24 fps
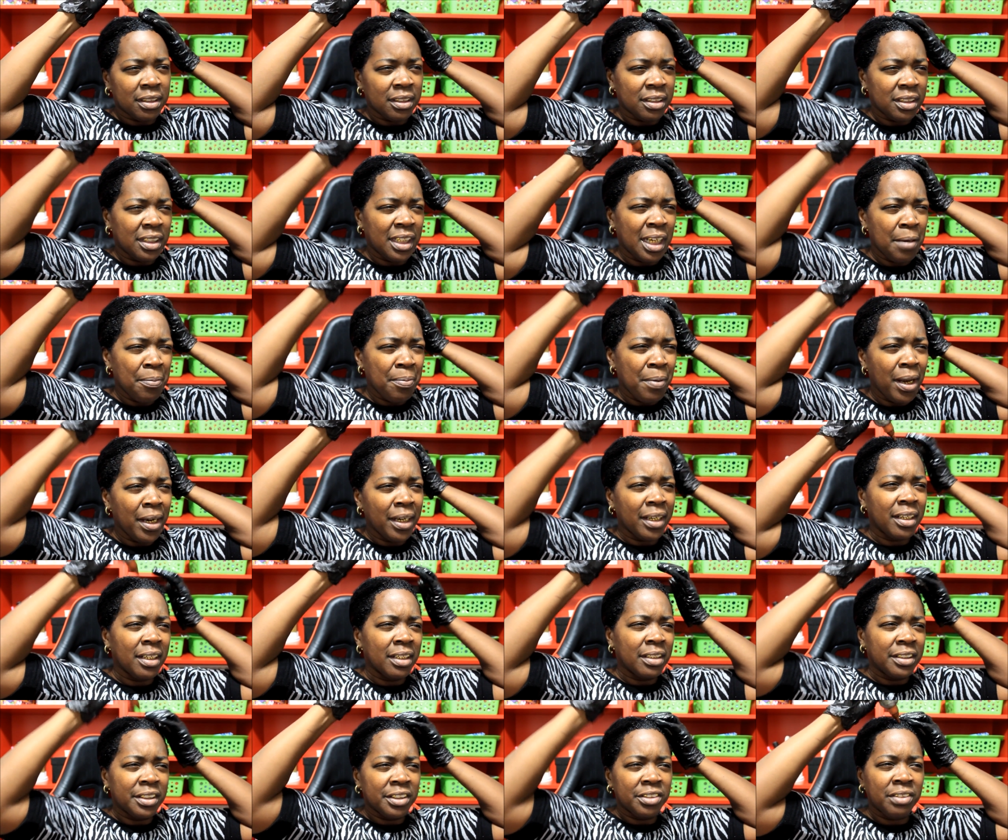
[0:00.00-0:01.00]
yeah, I'll probably
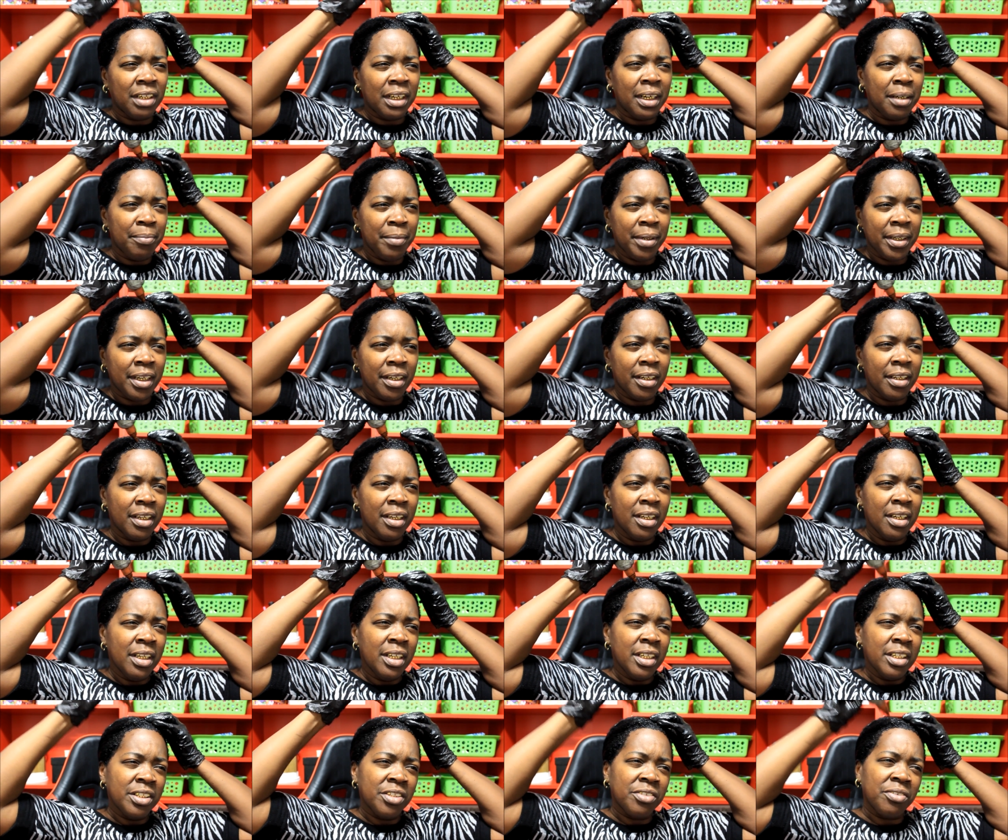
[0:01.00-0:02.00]
get on the dryer and make it
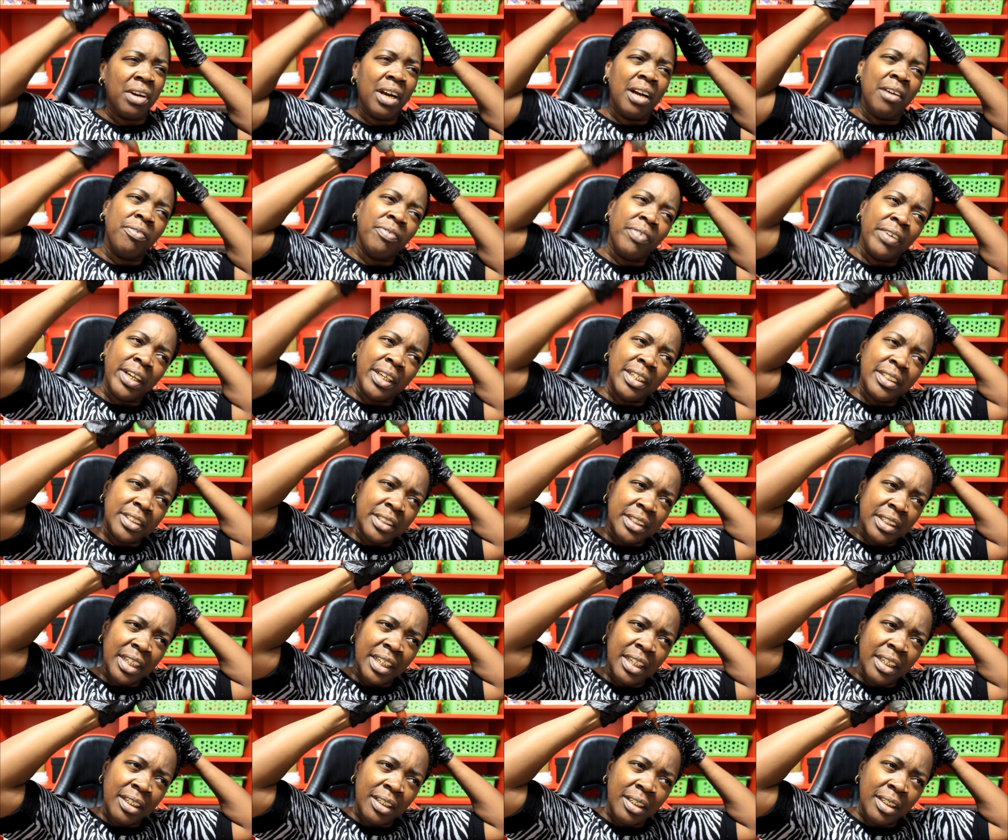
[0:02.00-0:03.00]
dry faster,
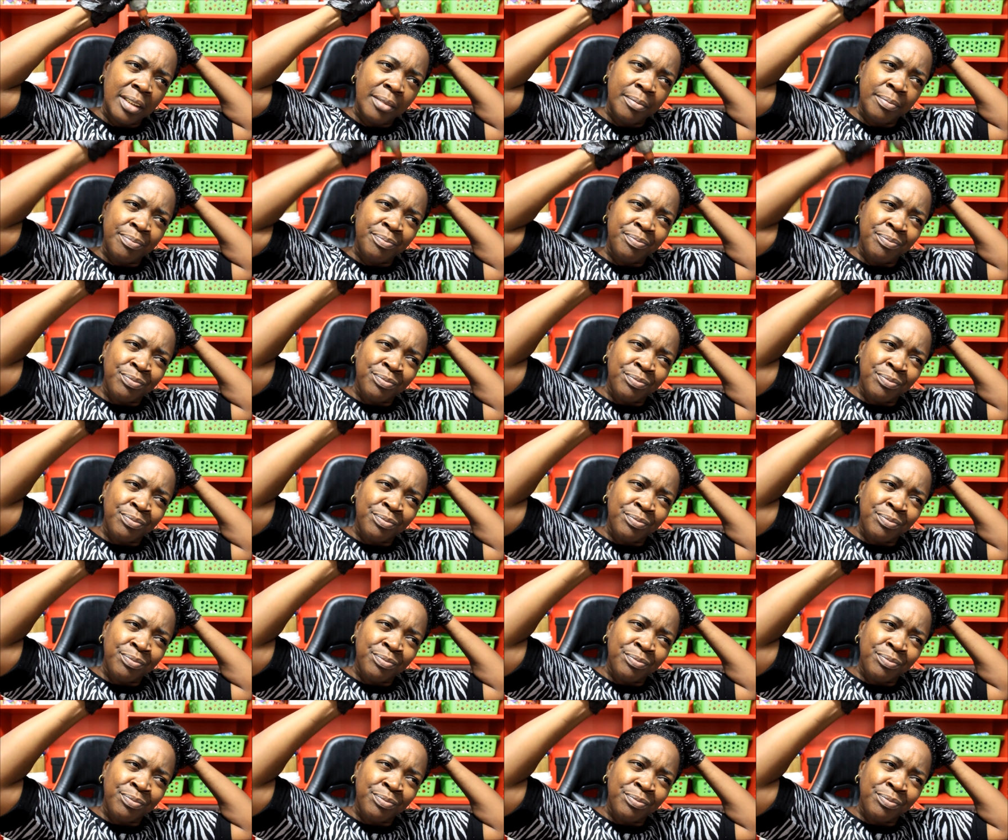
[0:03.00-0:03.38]
and um,